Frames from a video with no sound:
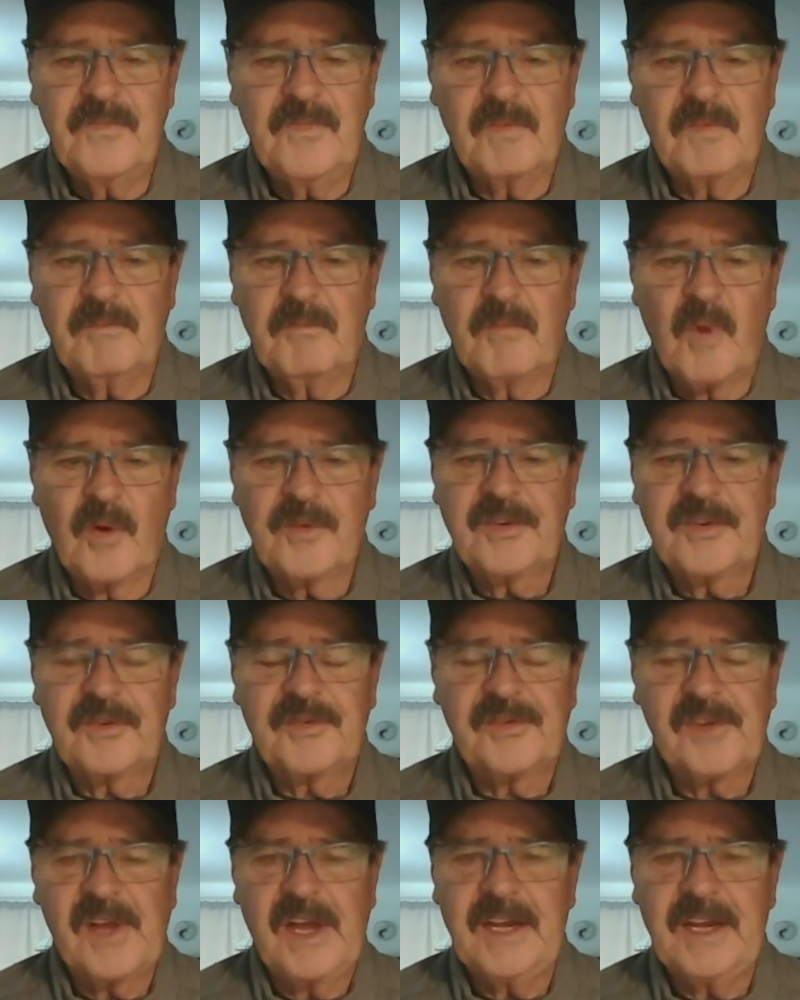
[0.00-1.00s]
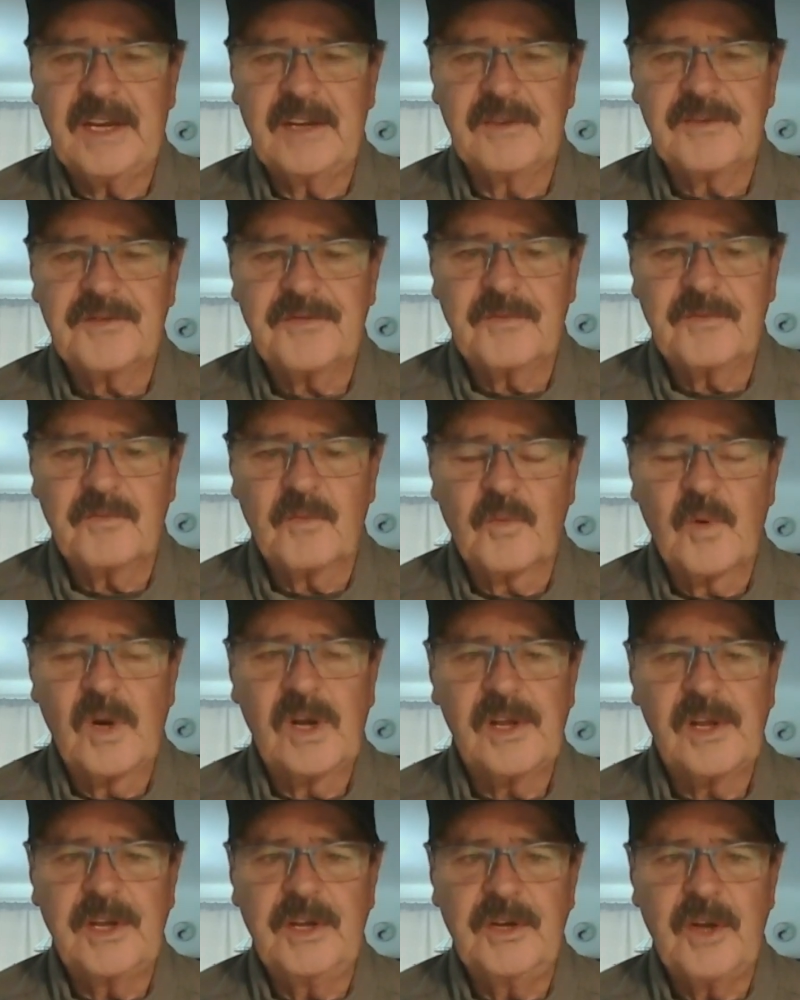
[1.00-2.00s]
Moses Lake is
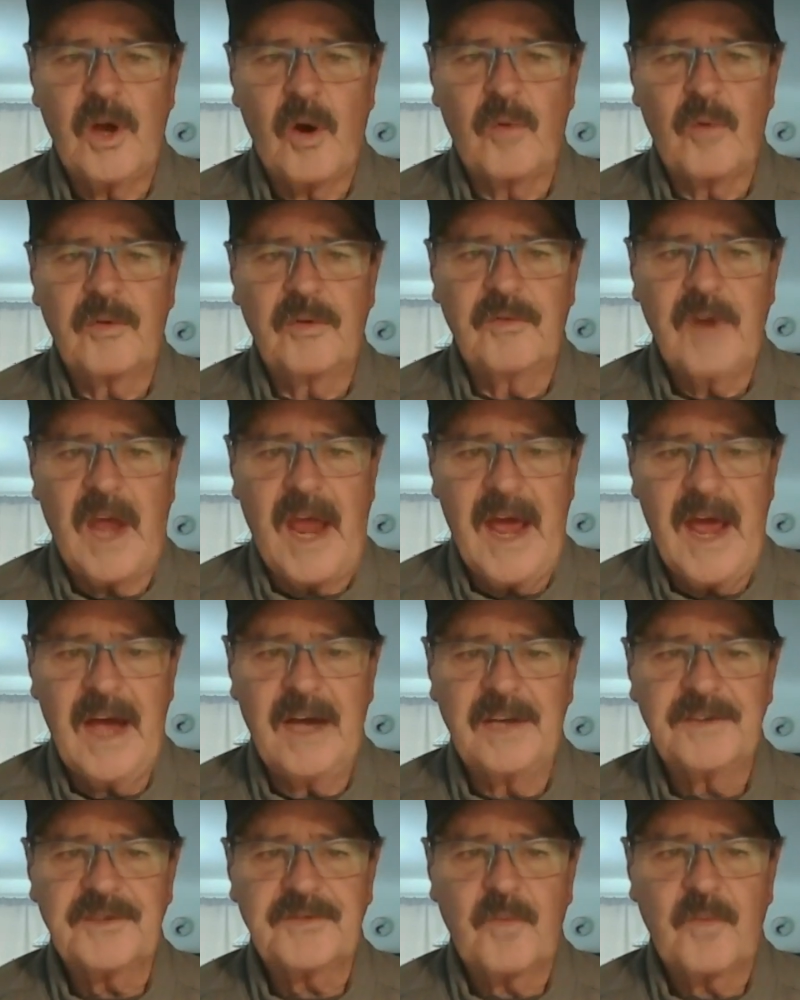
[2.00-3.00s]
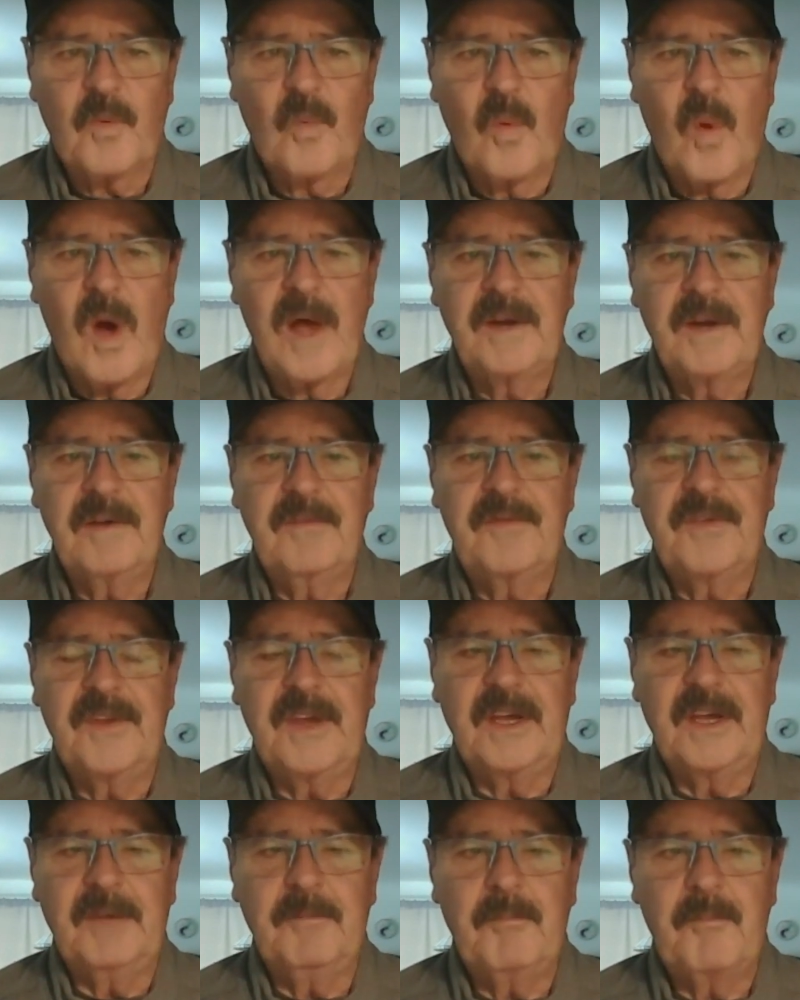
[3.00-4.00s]
really known as one of
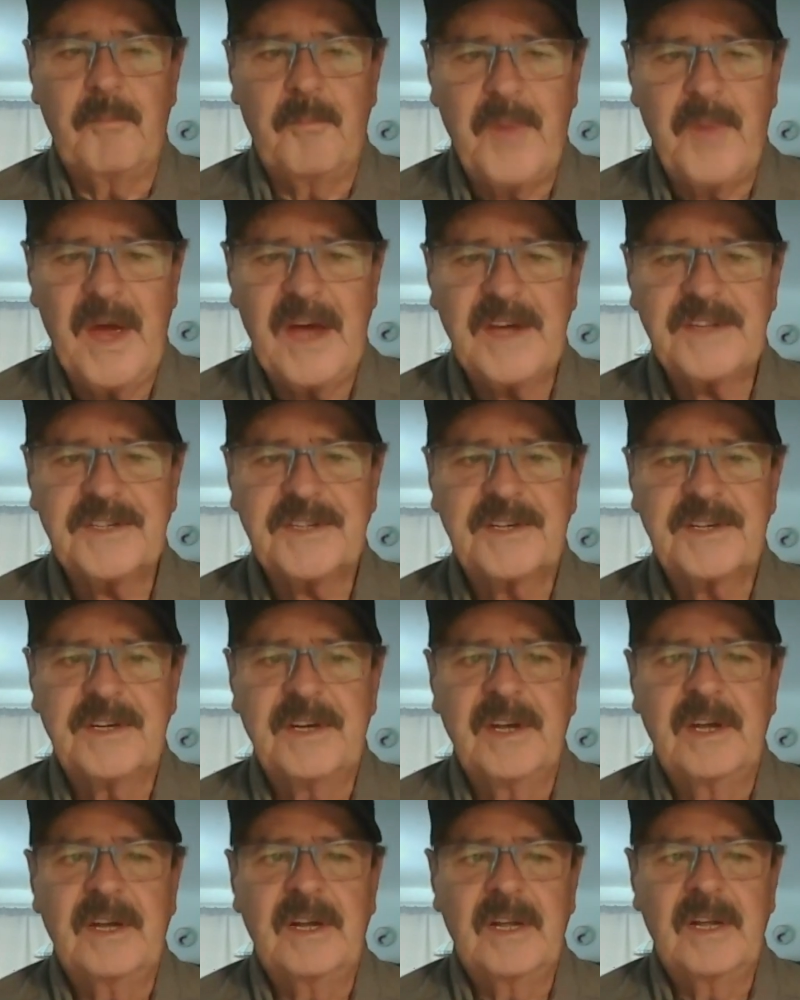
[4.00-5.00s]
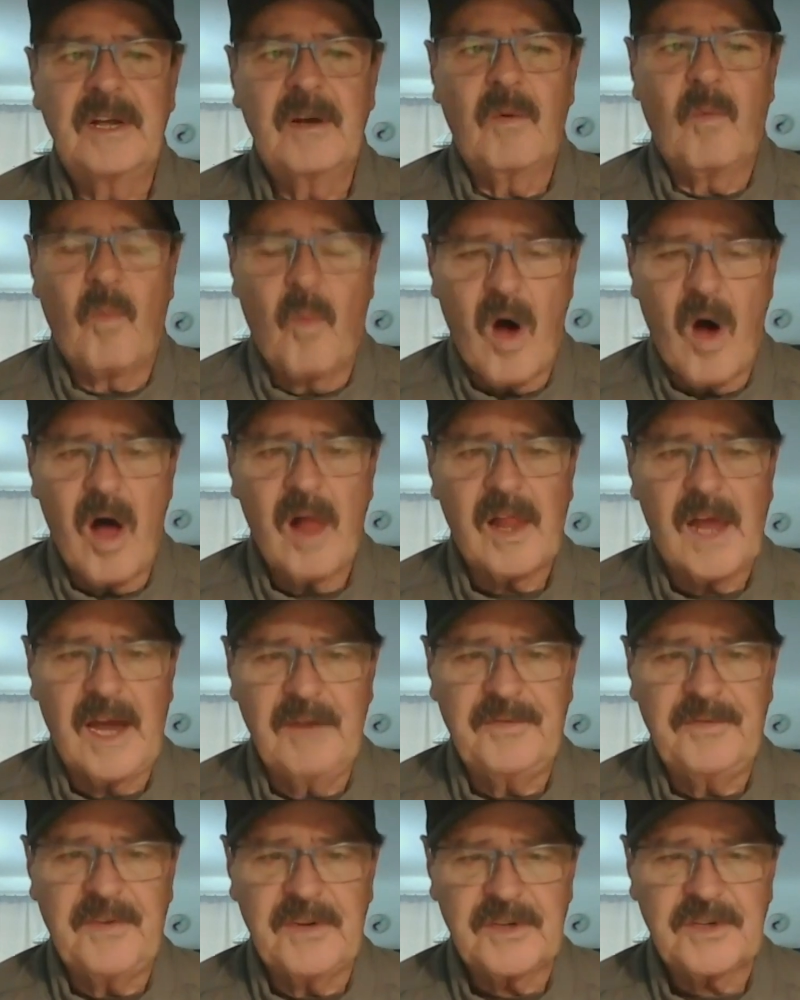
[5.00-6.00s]
the best
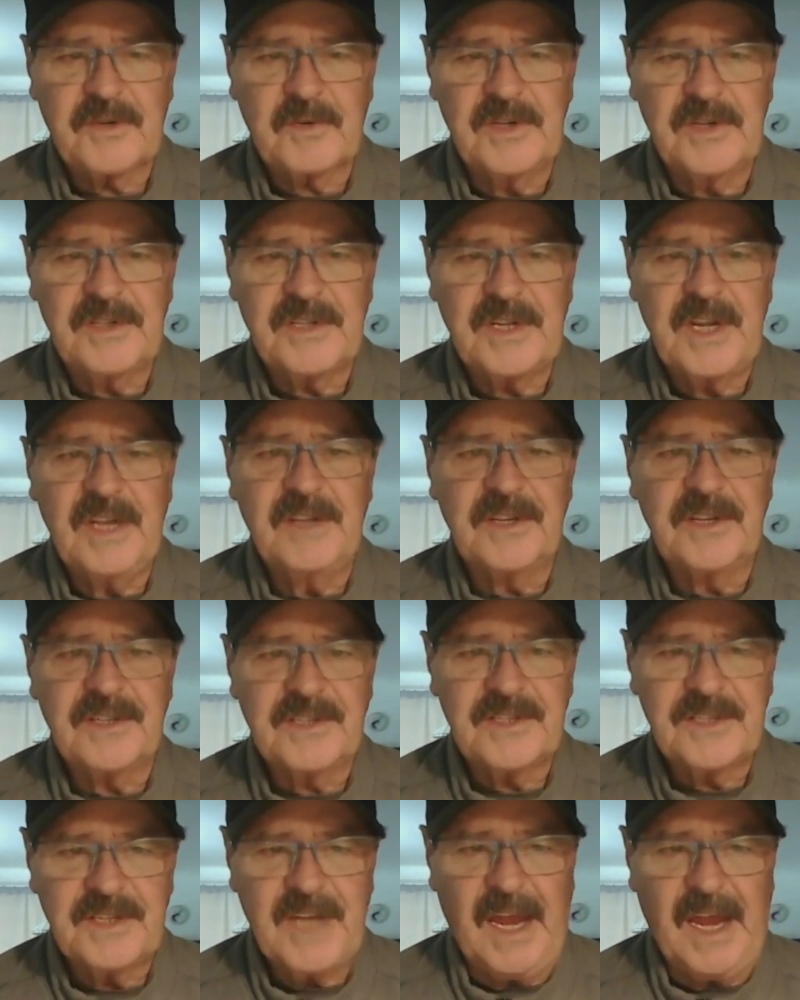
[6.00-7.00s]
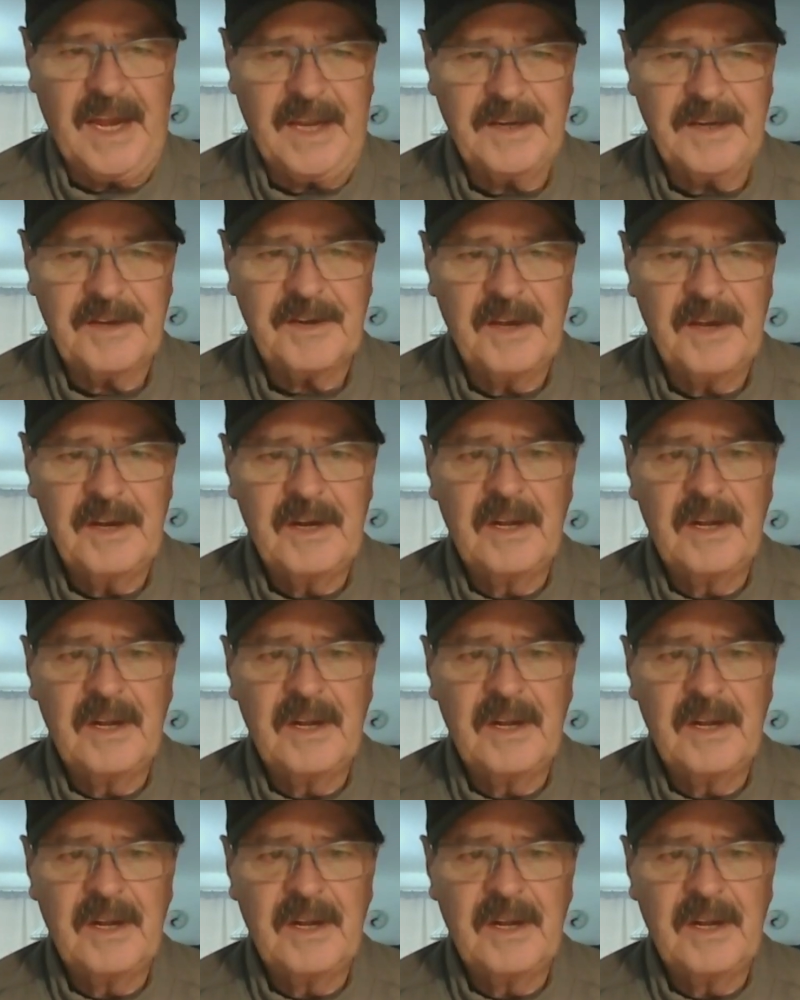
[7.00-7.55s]
walleye fisheries in the state,